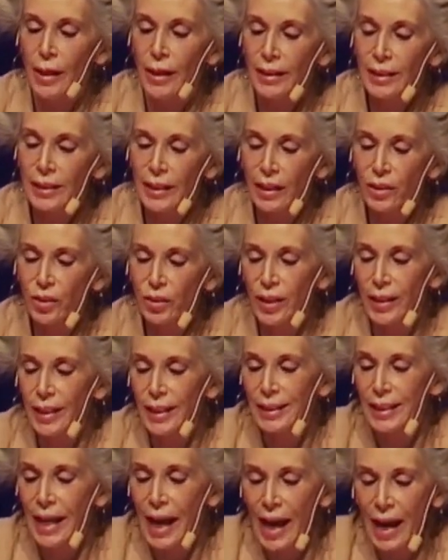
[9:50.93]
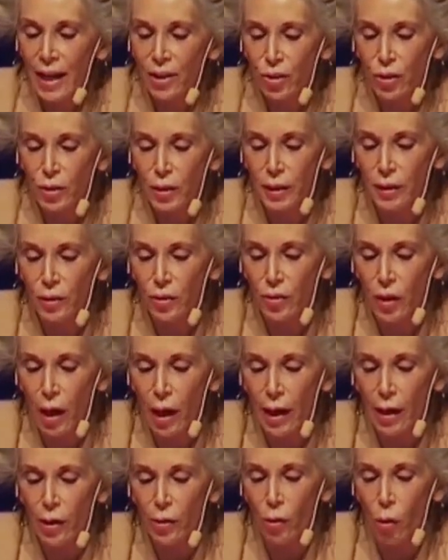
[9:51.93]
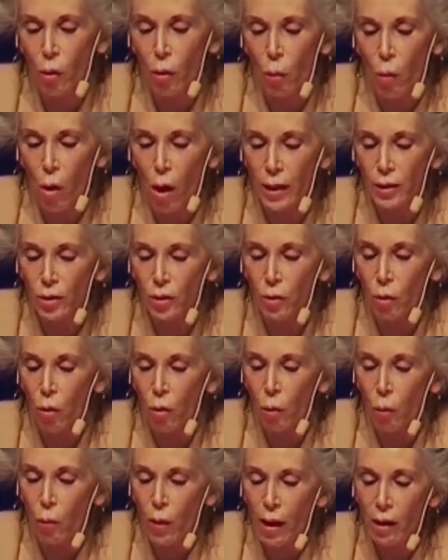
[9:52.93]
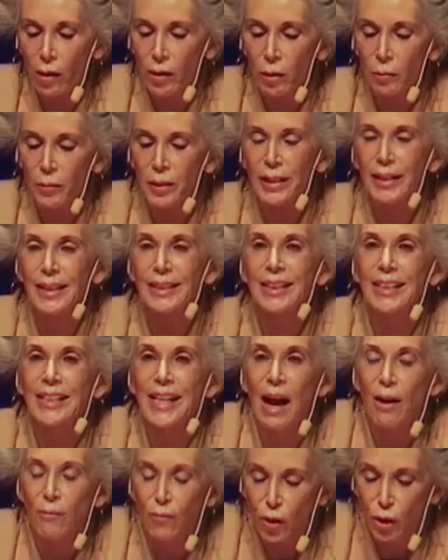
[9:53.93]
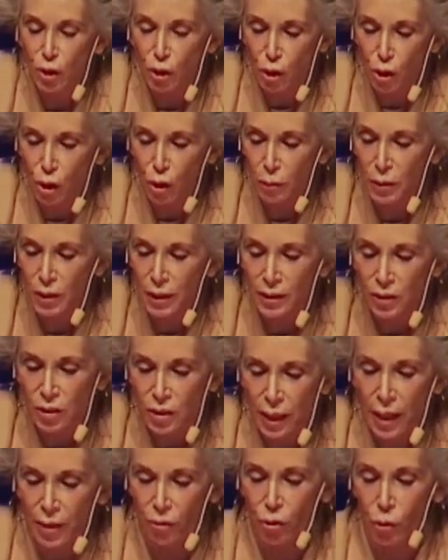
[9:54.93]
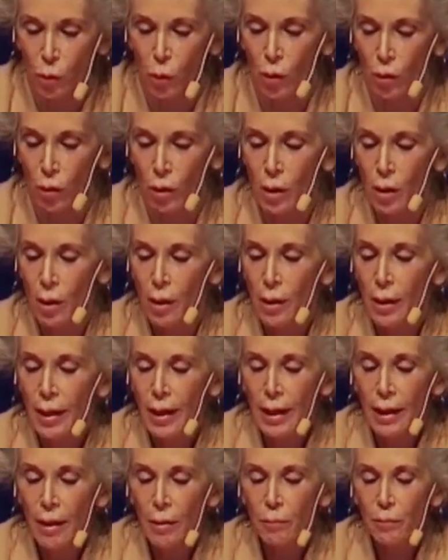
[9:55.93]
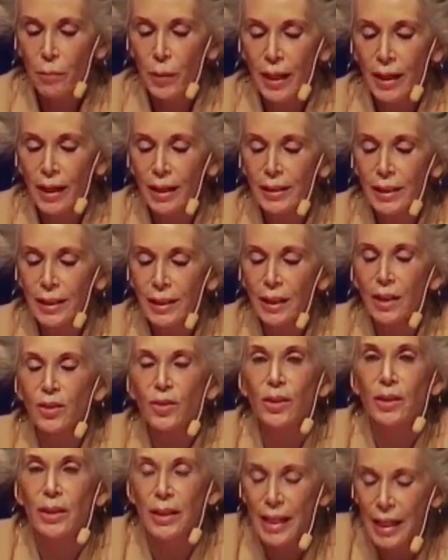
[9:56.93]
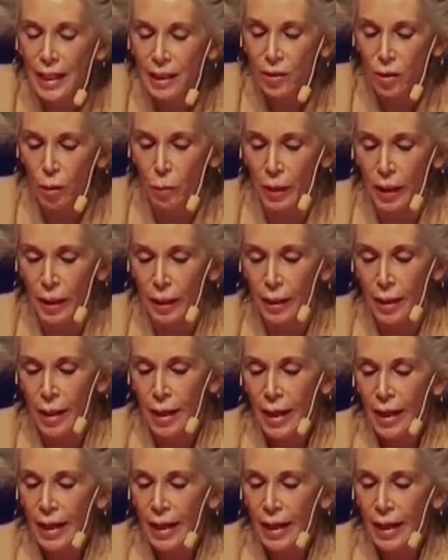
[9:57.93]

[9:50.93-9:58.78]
sex that is actually desired or wanted or welcomed is never termed consensual, because it doesn't need to be.